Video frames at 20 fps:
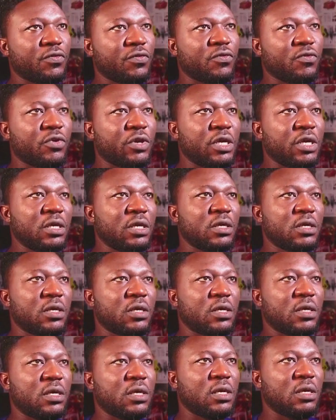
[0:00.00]
3,
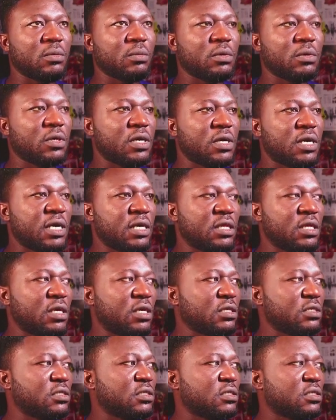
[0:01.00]
and I'm going to hide
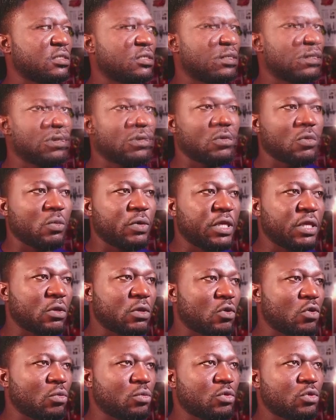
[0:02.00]
this. So when it
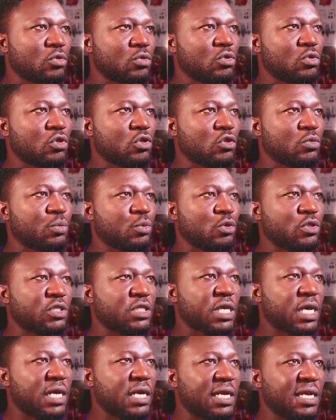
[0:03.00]
comes to church
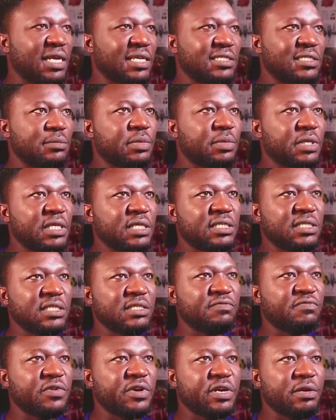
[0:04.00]
poster, legibility is
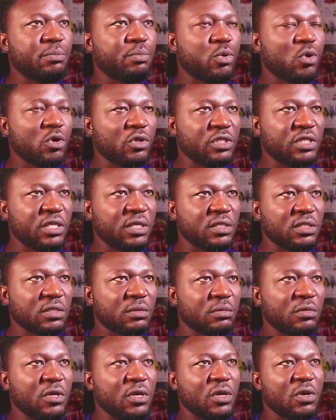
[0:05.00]
very important.
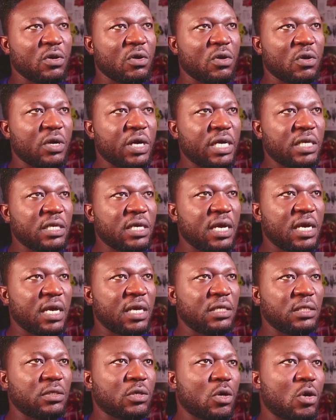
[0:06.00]
All right,
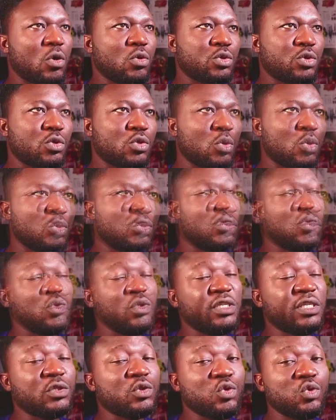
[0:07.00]
and also you
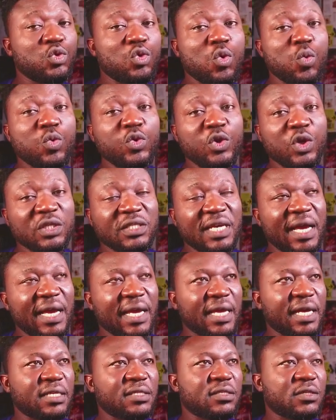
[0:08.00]
need to know who your
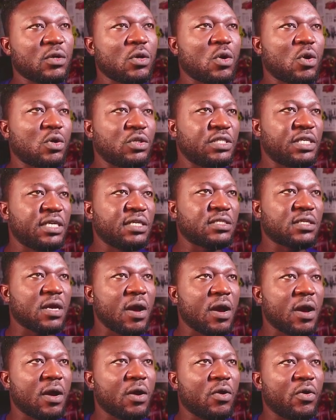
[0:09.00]
target audience
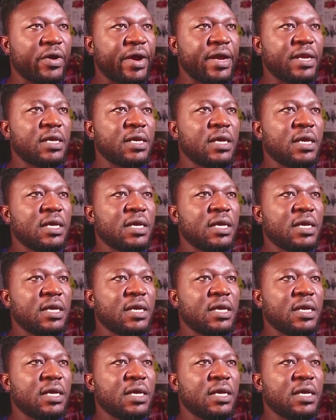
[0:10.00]
are. All right,